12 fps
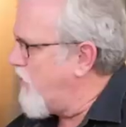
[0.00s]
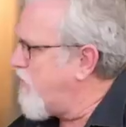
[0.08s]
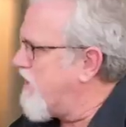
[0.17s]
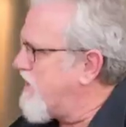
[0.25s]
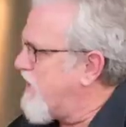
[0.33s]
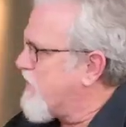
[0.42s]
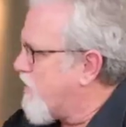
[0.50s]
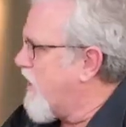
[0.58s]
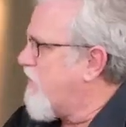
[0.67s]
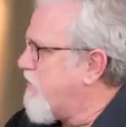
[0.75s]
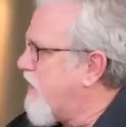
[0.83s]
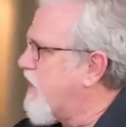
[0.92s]
Uthman does what
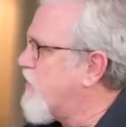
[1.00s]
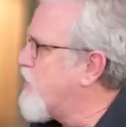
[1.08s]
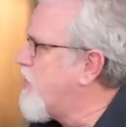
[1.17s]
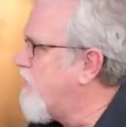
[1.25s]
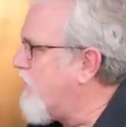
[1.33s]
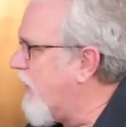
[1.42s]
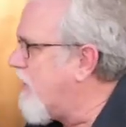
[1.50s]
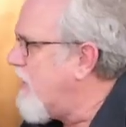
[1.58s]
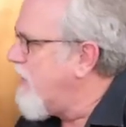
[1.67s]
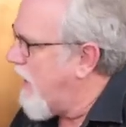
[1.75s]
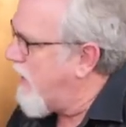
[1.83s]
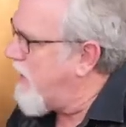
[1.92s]
Abu Bakr should have done,
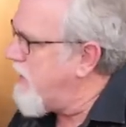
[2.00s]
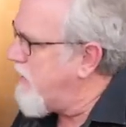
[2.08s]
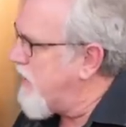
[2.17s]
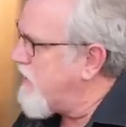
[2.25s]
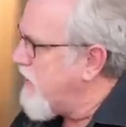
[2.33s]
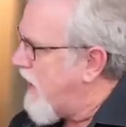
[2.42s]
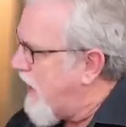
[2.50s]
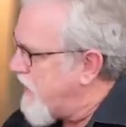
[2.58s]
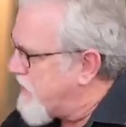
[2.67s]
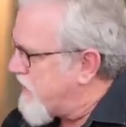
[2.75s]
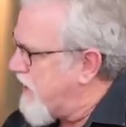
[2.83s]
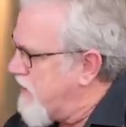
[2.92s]
and he then
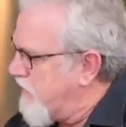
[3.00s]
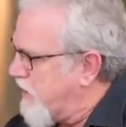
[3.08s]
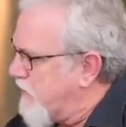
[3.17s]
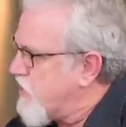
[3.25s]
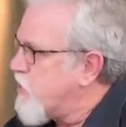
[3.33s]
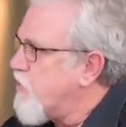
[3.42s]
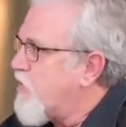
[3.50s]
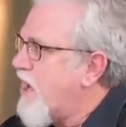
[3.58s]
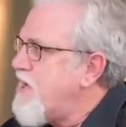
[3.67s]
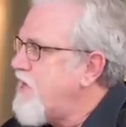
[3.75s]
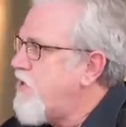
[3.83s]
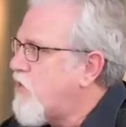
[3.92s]
has Zayd ibn Thabit to
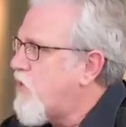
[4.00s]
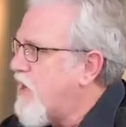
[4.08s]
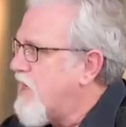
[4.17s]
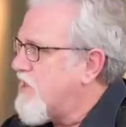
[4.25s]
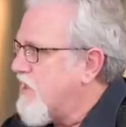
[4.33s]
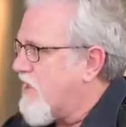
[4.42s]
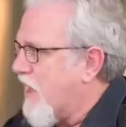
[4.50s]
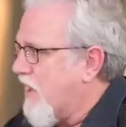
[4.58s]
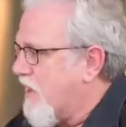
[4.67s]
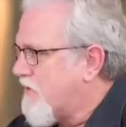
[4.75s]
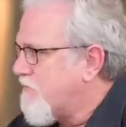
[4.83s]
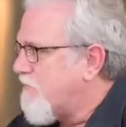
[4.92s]
write it in the Qurayshi
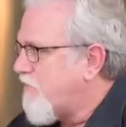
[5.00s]
dialect.